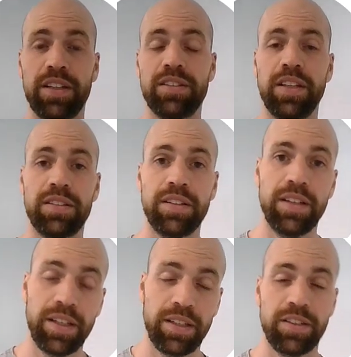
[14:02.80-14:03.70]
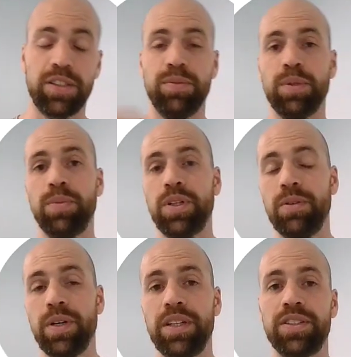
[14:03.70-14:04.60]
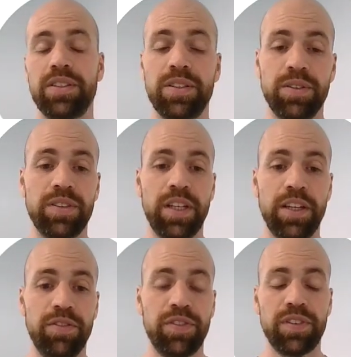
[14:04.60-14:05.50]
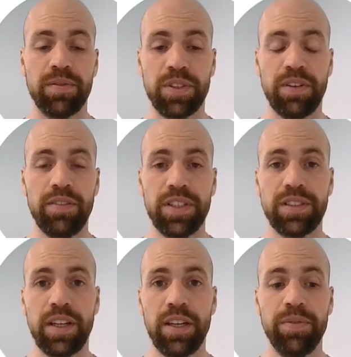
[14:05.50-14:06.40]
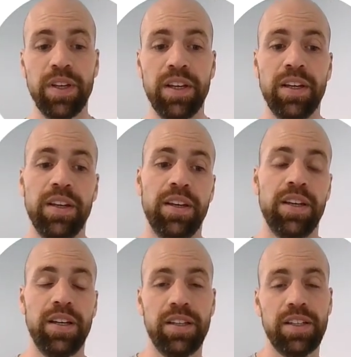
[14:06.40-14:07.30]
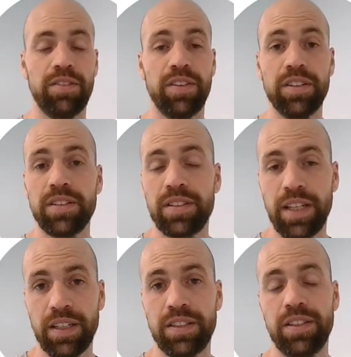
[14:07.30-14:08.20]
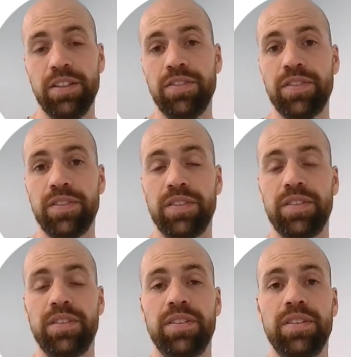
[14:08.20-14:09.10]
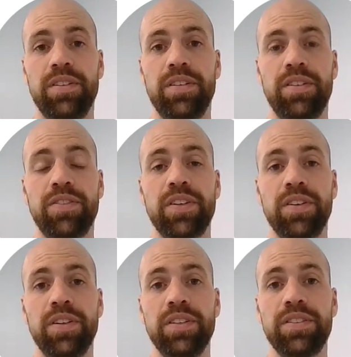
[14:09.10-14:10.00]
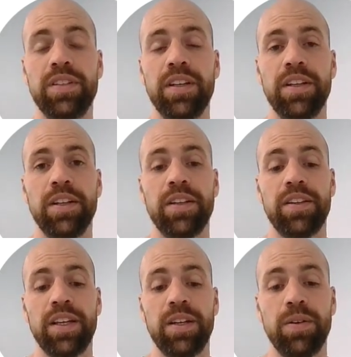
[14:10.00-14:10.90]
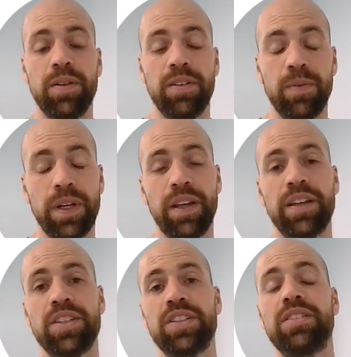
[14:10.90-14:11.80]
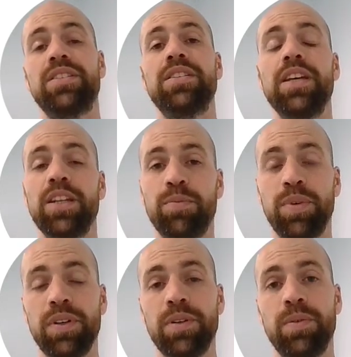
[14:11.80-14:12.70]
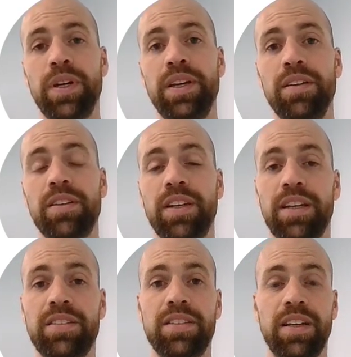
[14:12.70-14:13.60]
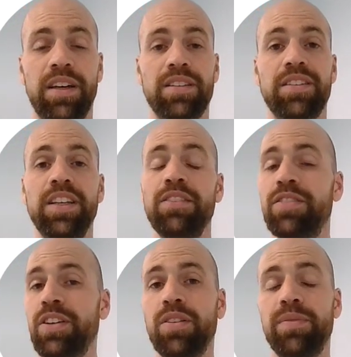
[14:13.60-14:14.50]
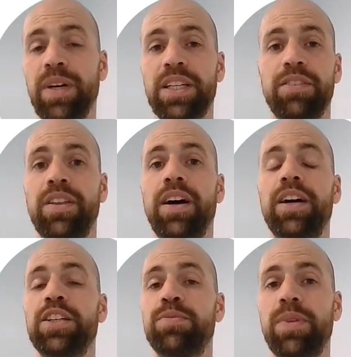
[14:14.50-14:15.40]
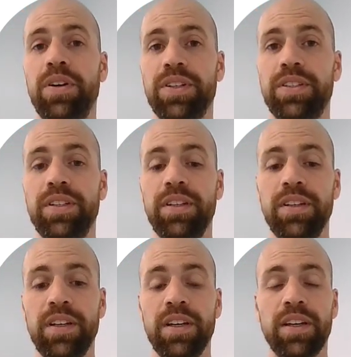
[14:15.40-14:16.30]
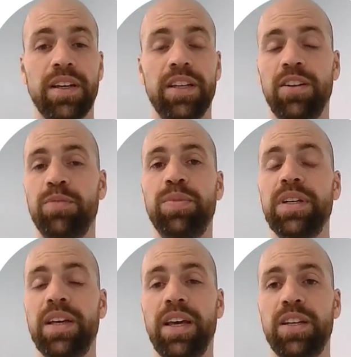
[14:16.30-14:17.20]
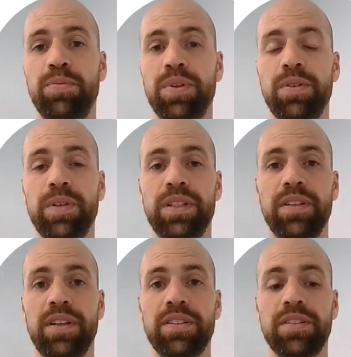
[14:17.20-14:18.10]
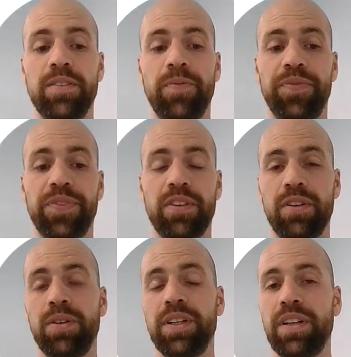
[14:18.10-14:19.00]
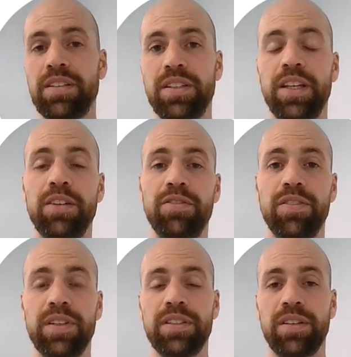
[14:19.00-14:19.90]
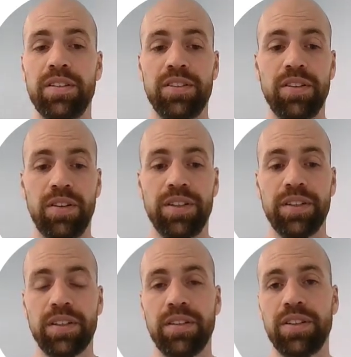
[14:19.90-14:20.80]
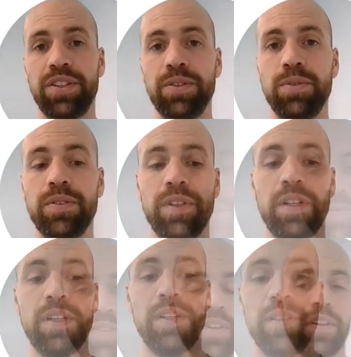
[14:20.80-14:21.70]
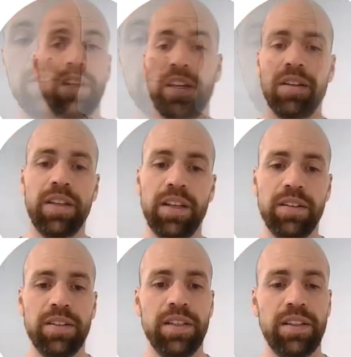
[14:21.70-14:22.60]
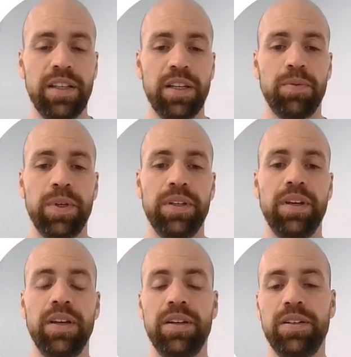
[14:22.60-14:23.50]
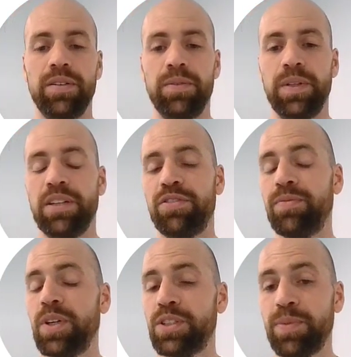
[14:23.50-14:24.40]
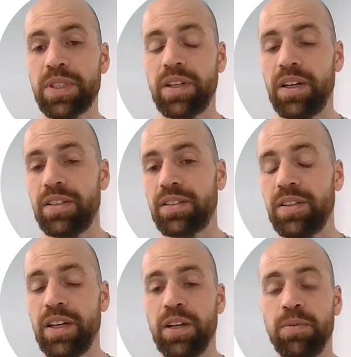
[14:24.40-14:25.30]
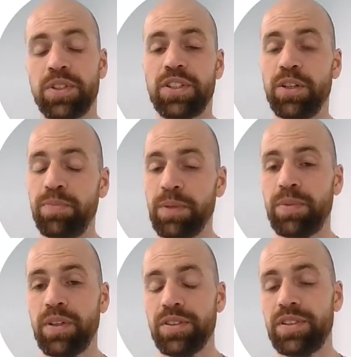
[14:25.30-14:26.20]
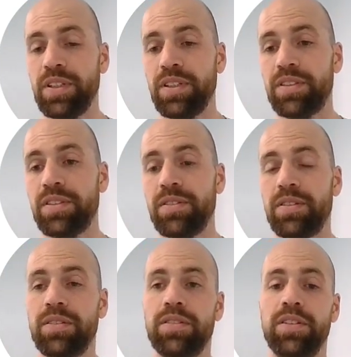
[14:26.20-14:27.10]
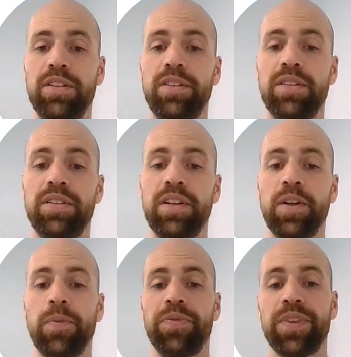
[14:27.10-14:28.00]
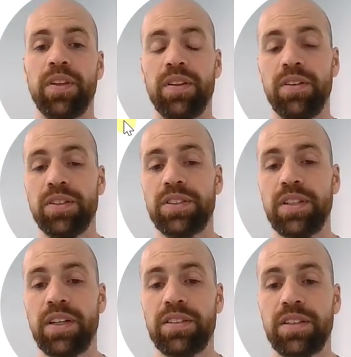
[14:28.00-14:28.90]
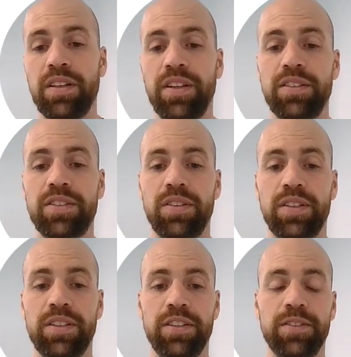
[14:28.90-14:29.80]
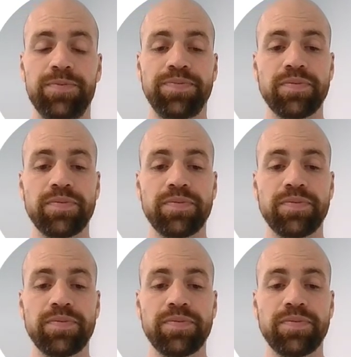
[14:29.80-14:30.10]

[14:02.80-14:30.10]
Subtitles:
the next task again has to be a put away, just to save some travel time. And if this is active, of course, then when I just did a put away, the next task, even though it might have the highest priority, cannot be again a put away task. So it has an influence on the sorting in the queue. And then at the end we have multiple tasks which could be processed, and those tasks are then sorted